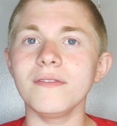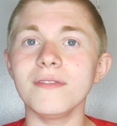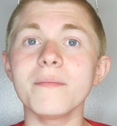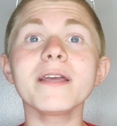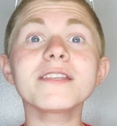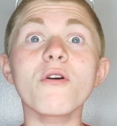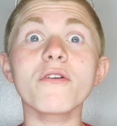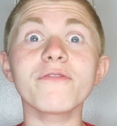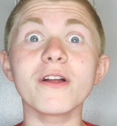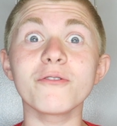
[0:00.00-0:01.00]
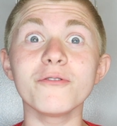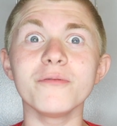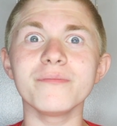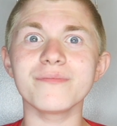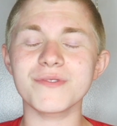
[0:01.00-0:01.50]
Let me get to our friend
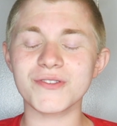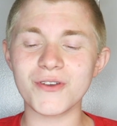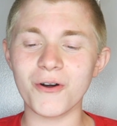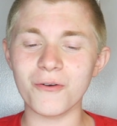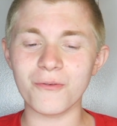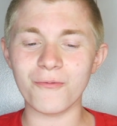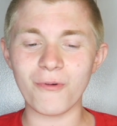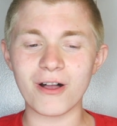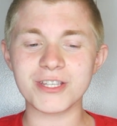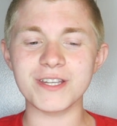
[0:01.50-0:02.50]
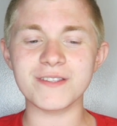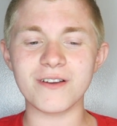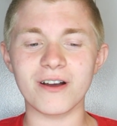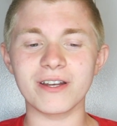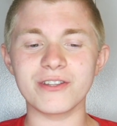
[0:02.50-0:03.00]
group. So while she's
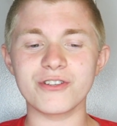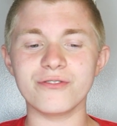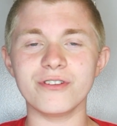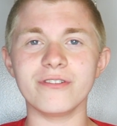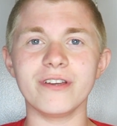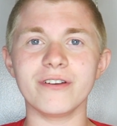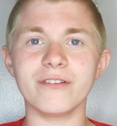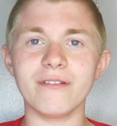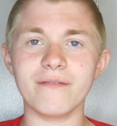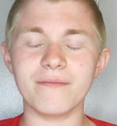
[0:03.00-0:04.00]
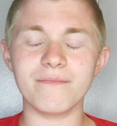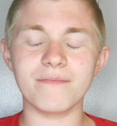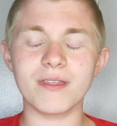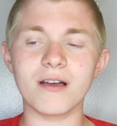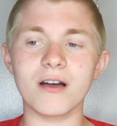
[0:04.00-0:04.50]
gone in junior year,
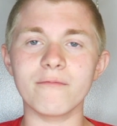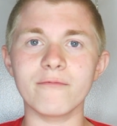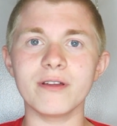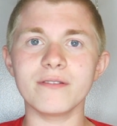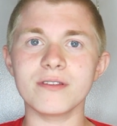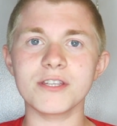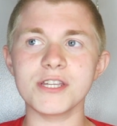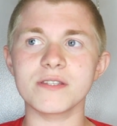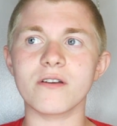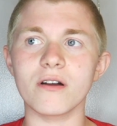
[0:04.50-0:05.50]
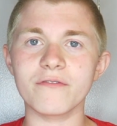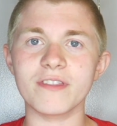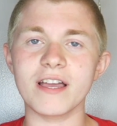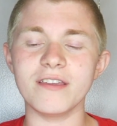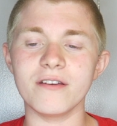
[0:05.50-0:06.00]
when she's gone for
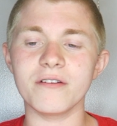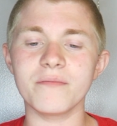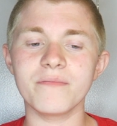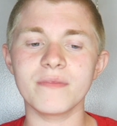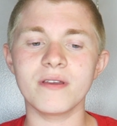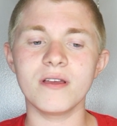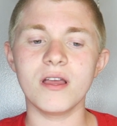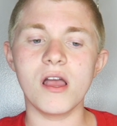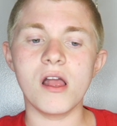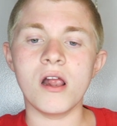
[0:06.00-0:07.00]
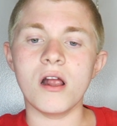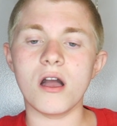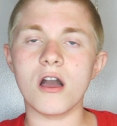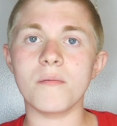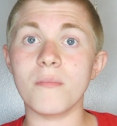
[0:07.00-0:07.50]
that year,
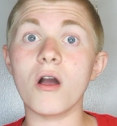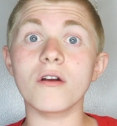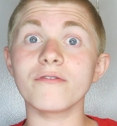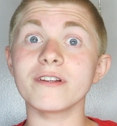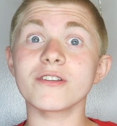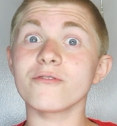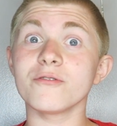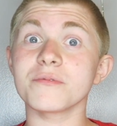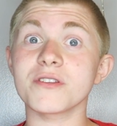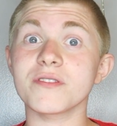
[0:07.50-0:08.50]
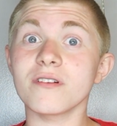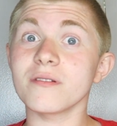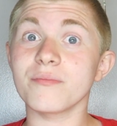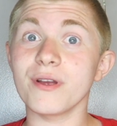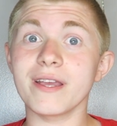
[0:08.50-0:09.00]
our friend group just
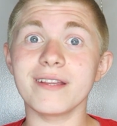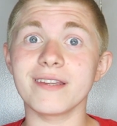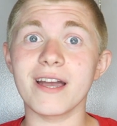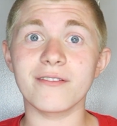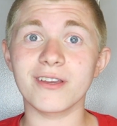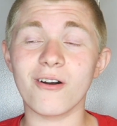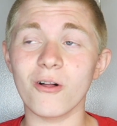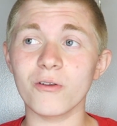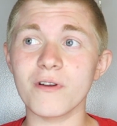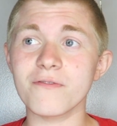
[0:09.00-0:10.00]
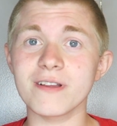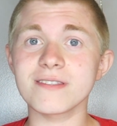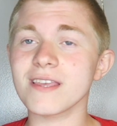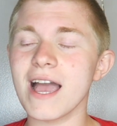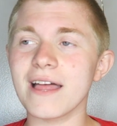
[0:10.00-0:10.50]
started breaking down, like all of our
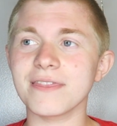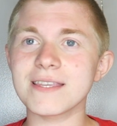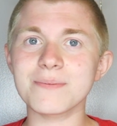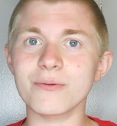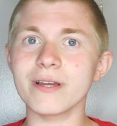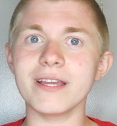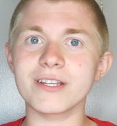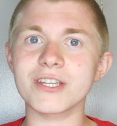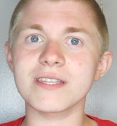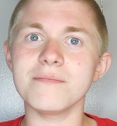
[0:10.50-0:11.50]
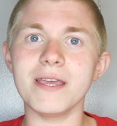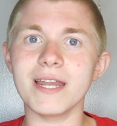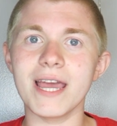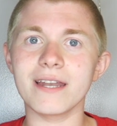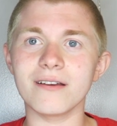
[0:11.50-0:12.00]
friends. At this point, it's just me
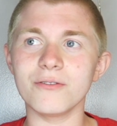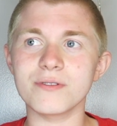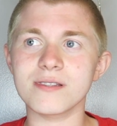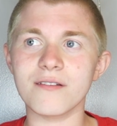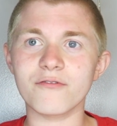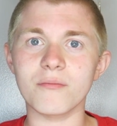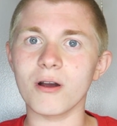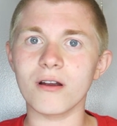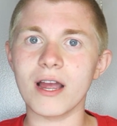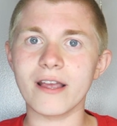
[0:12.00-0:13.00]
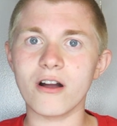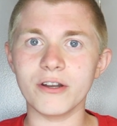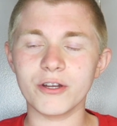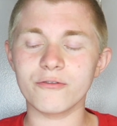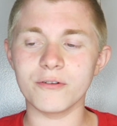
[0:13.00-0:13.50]
and Anna who's left from our
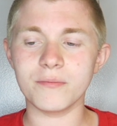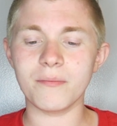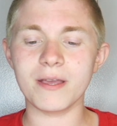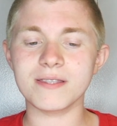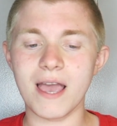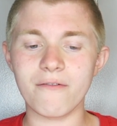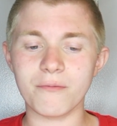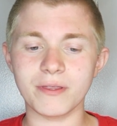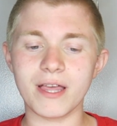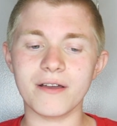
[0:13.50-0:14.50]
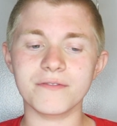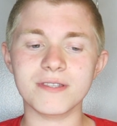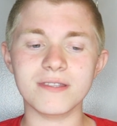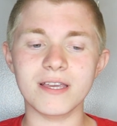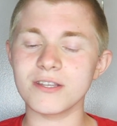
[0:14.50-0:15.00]
iconic group because everyone left.
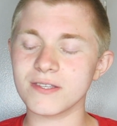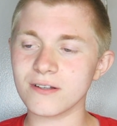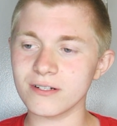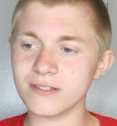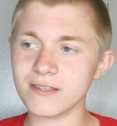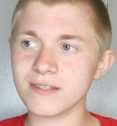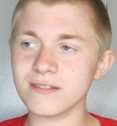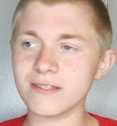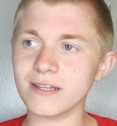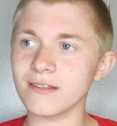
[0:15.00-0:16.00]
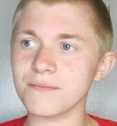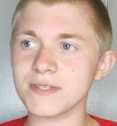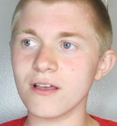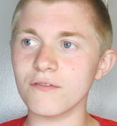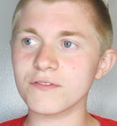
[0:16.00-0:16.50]
They just started distancing
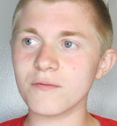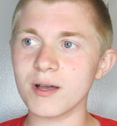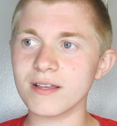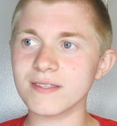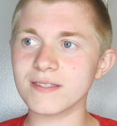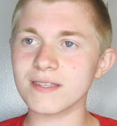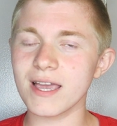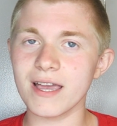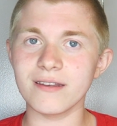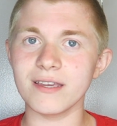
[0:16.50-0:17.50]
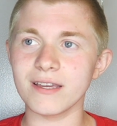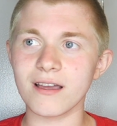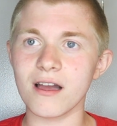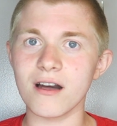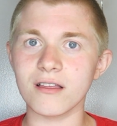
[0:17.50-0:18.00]
themselves from us and it
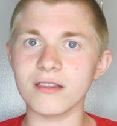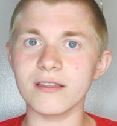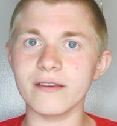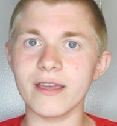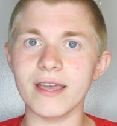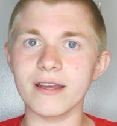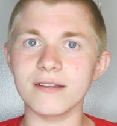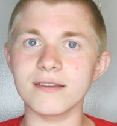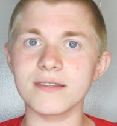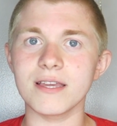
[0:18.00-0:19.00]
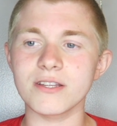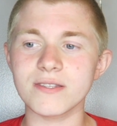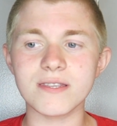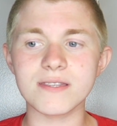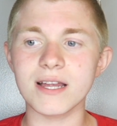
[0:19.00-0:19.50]
got ugly and they
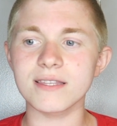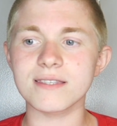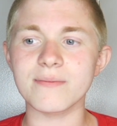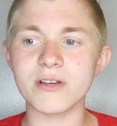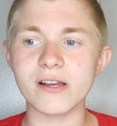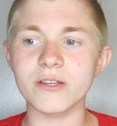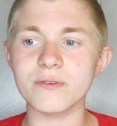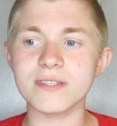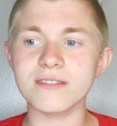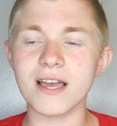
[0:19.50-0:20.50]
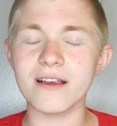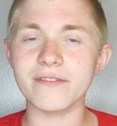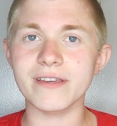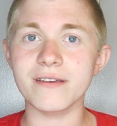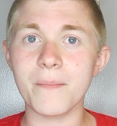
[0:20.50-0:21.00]
just decided to stop talking to us
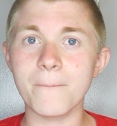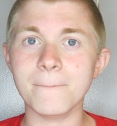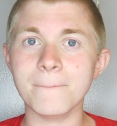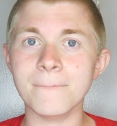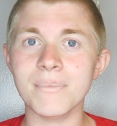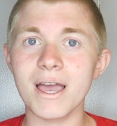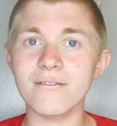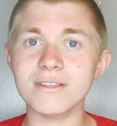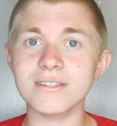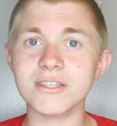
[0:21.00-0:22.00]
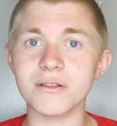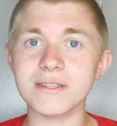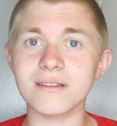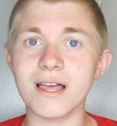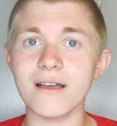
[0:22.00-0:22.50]
entirely ever since
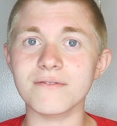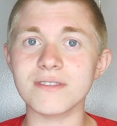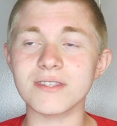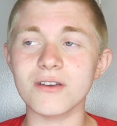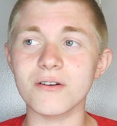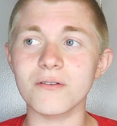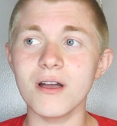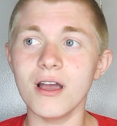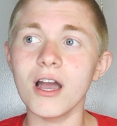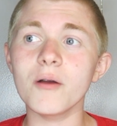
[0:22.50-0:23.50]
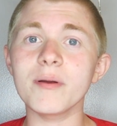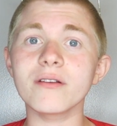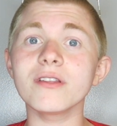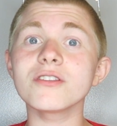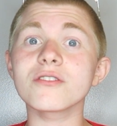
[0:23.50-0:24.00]
Jalissa left. So
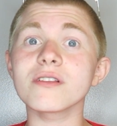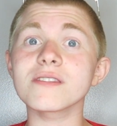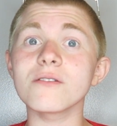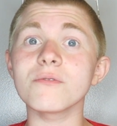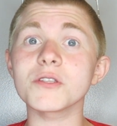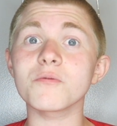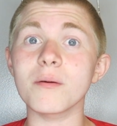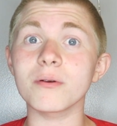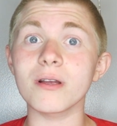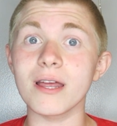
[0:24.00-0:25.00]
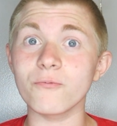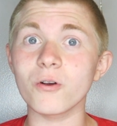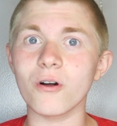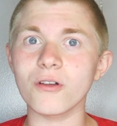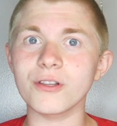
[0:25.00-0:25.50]
apparently Jalissa was rubber and we're
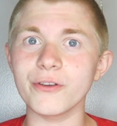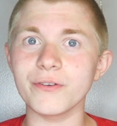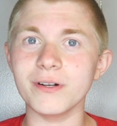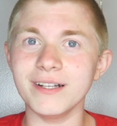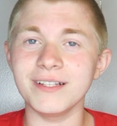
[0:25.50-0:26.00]
all glue.